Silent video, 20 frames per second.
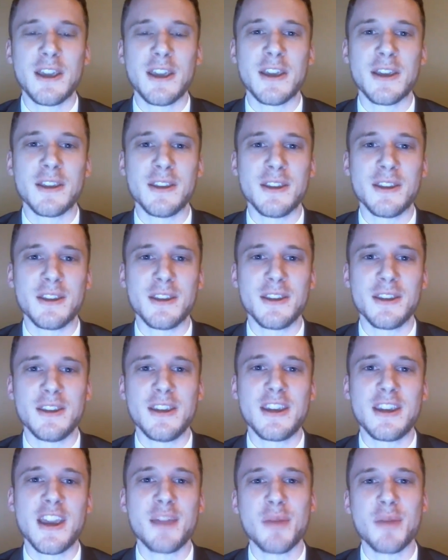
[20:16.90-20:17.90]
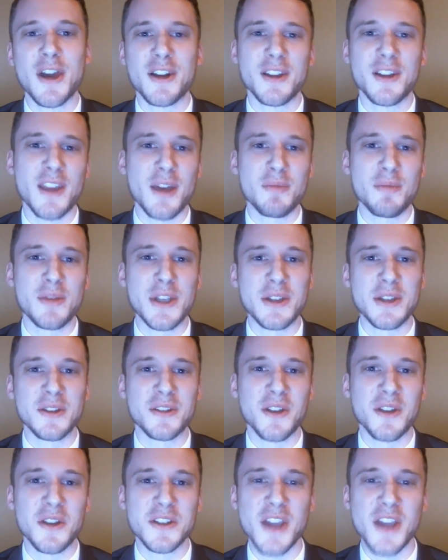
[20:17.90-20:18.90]
And he came out of that being a
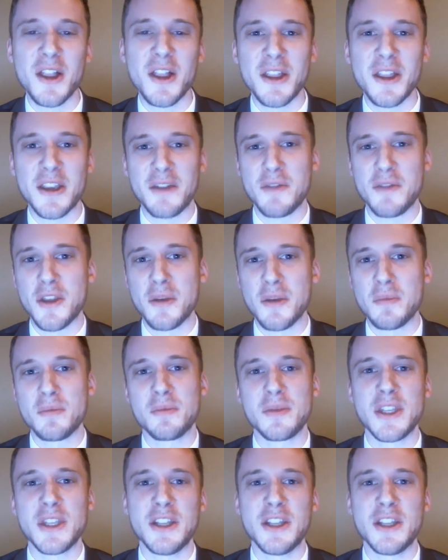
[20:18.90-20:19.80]
staunch ally of them.